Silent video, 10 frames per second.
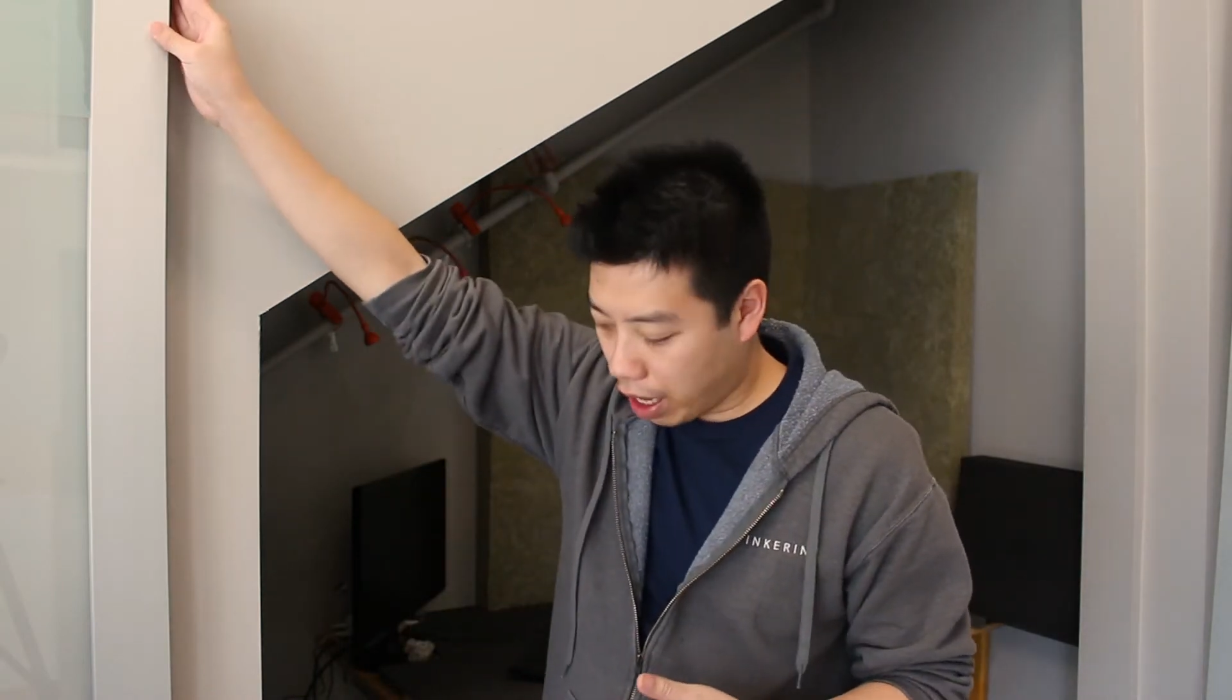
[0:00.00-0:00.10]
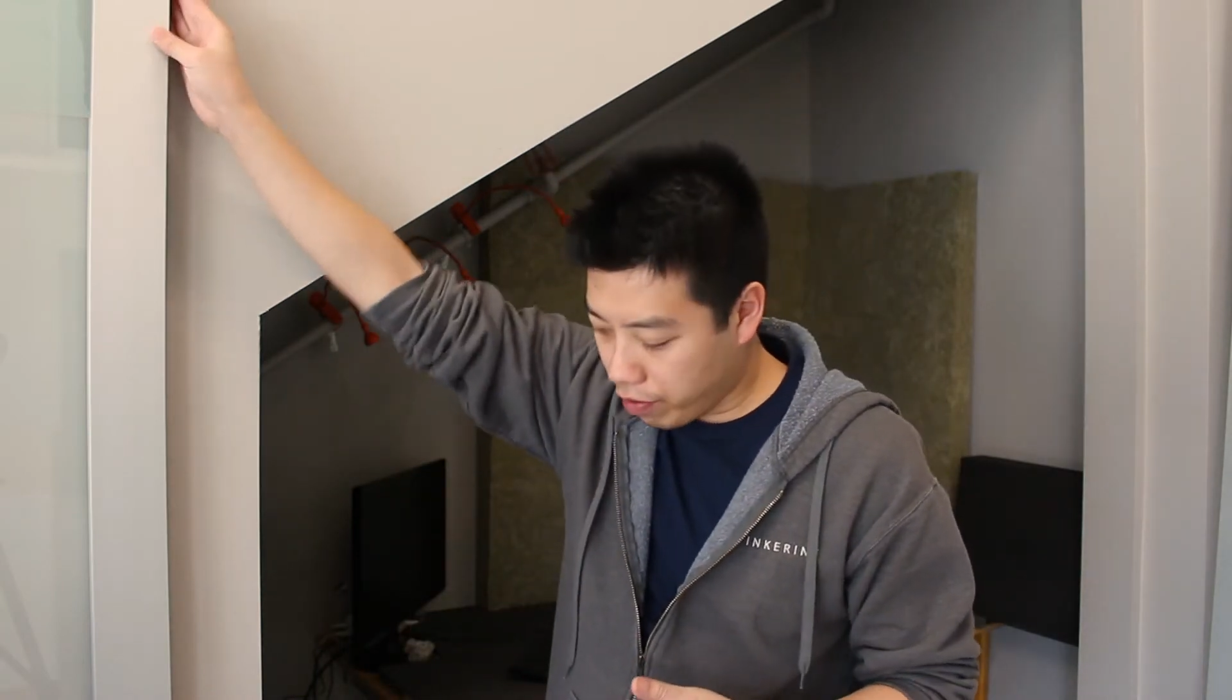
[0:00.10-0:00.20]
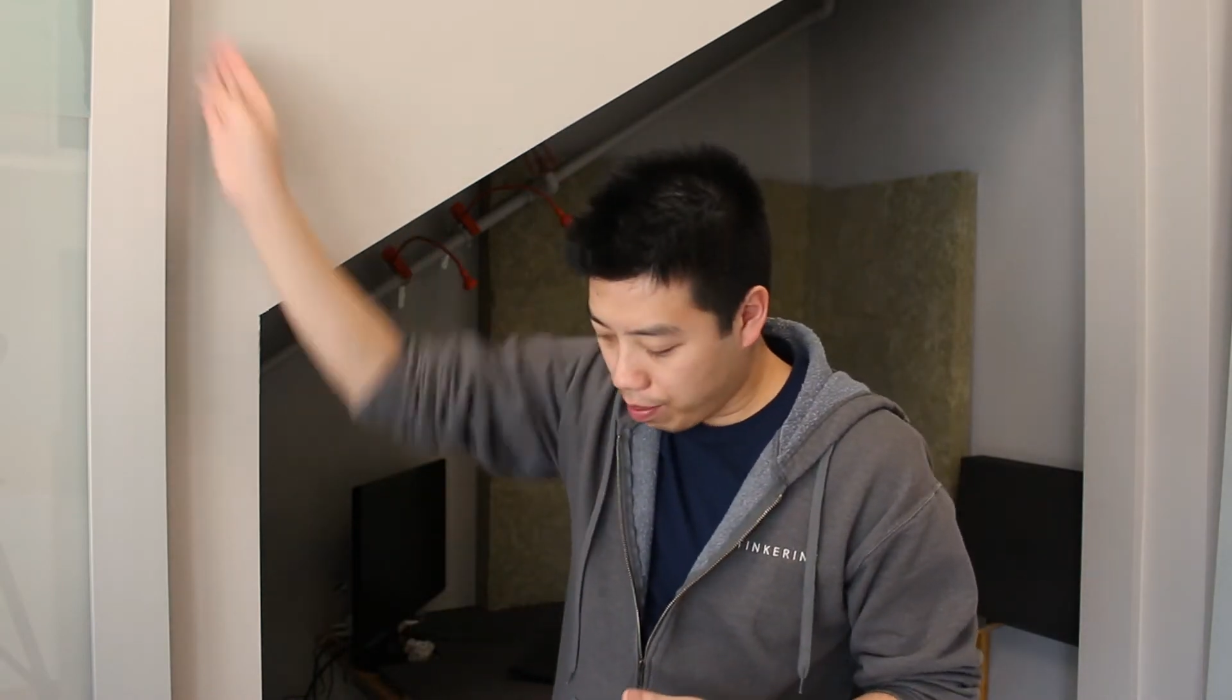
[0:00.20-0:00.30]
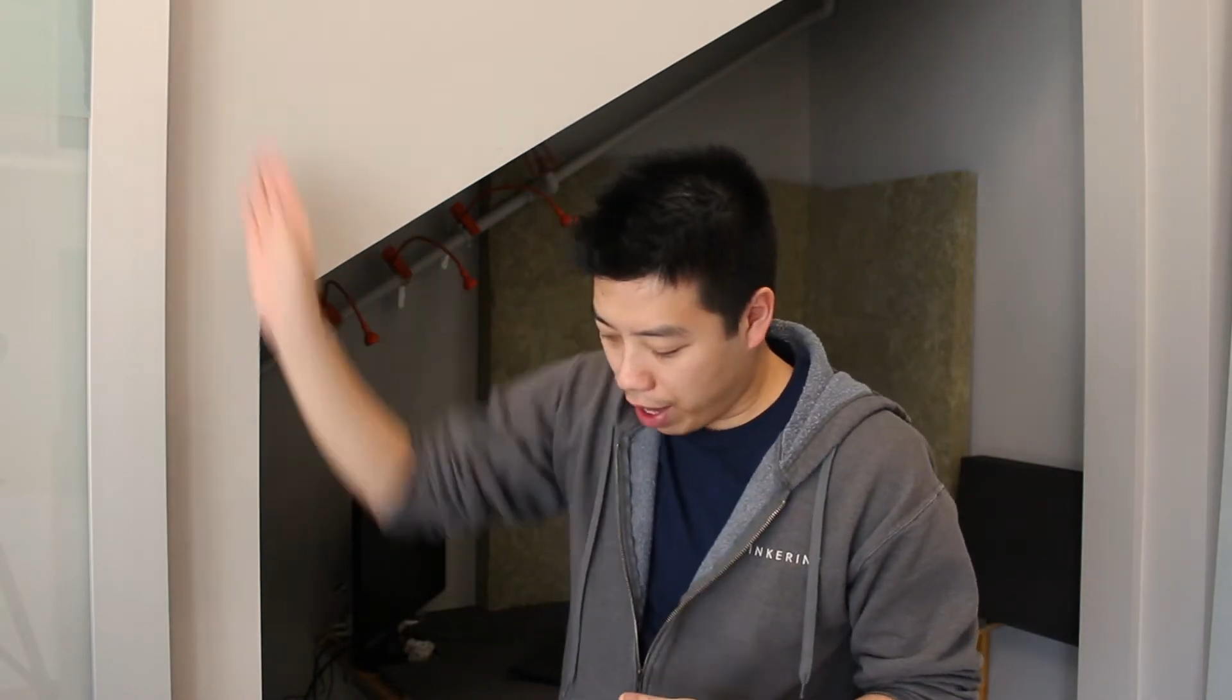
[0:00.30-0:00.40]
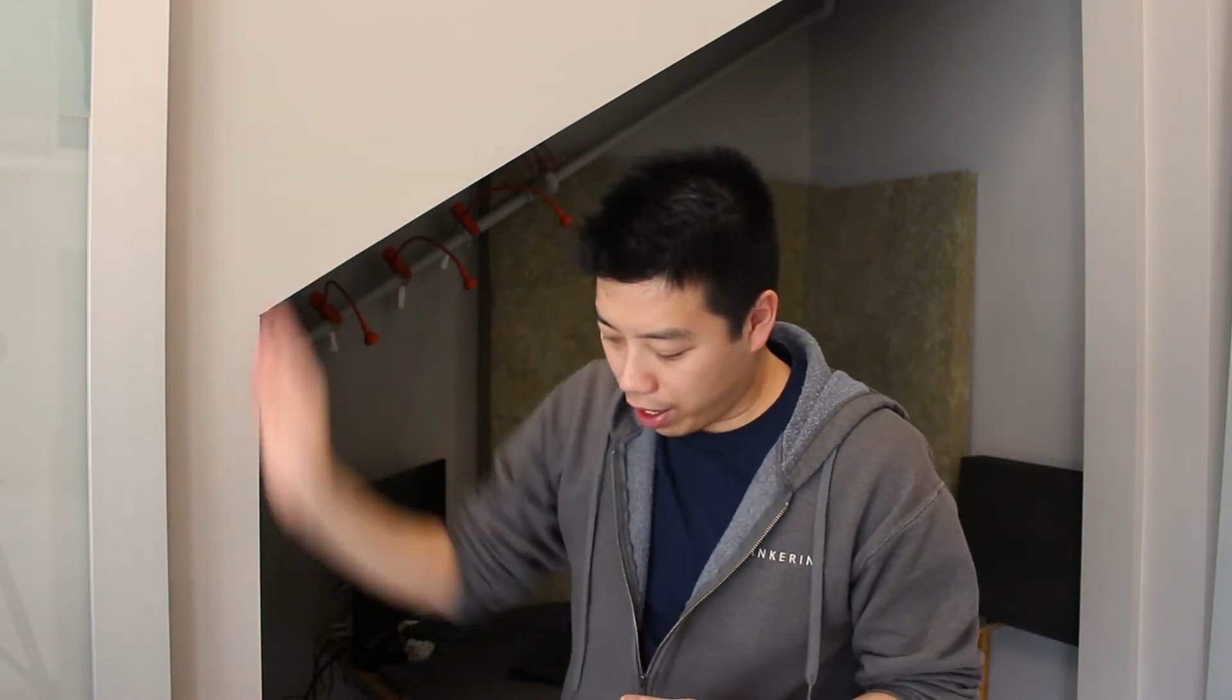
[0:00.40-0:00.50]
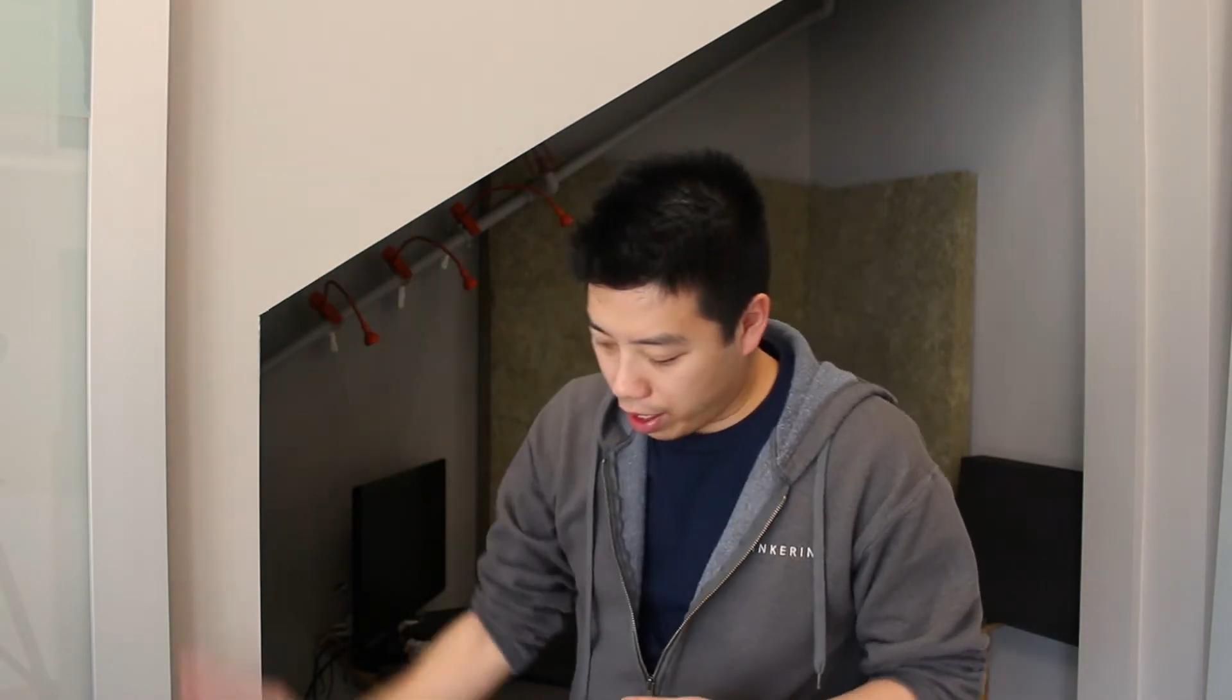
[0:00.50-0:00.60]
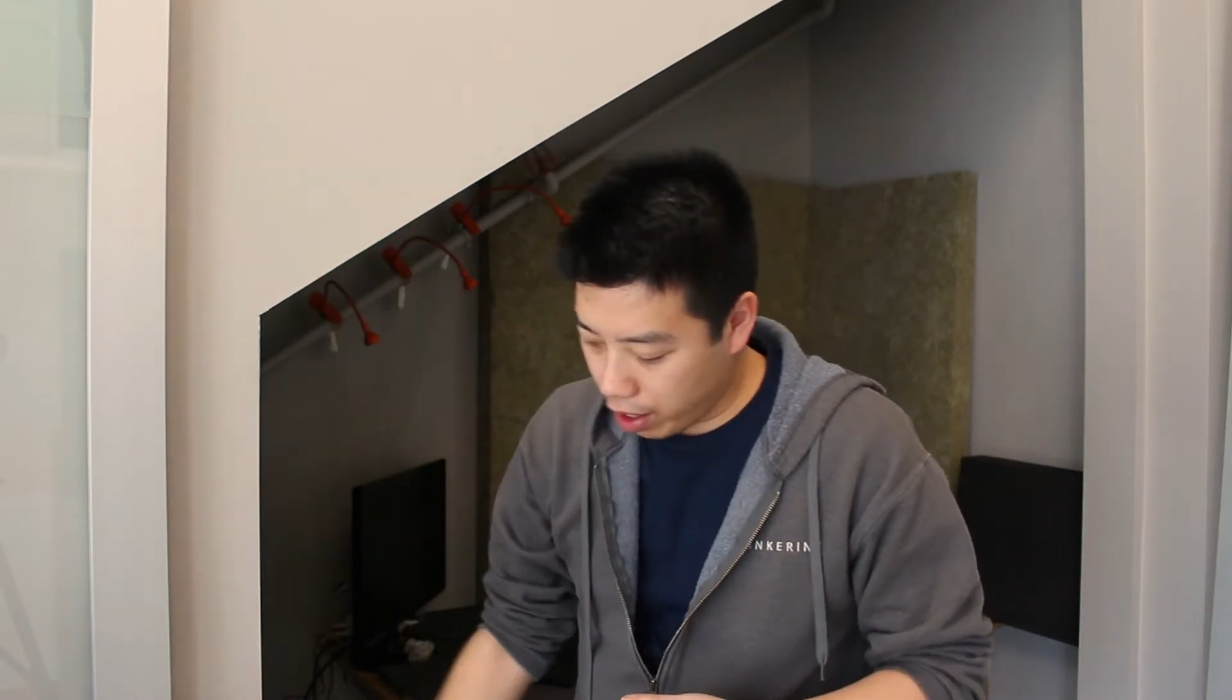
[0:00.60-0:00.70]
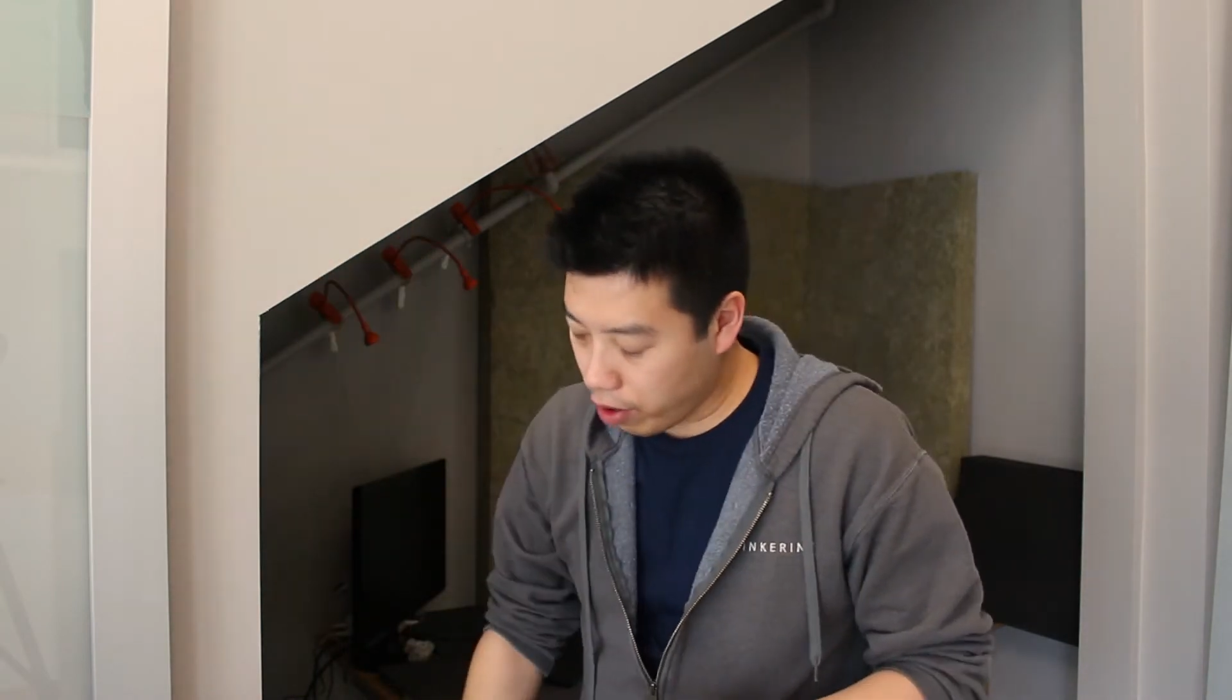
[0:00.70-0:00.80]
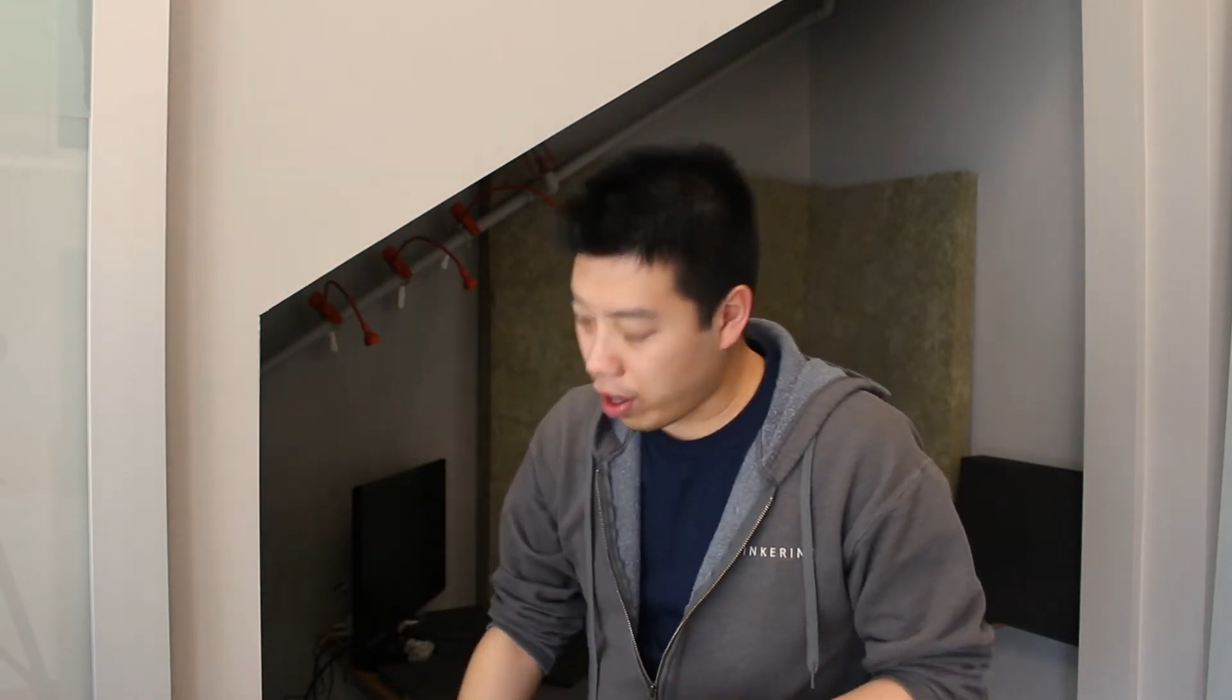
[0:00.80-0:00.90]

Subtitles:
have to make here,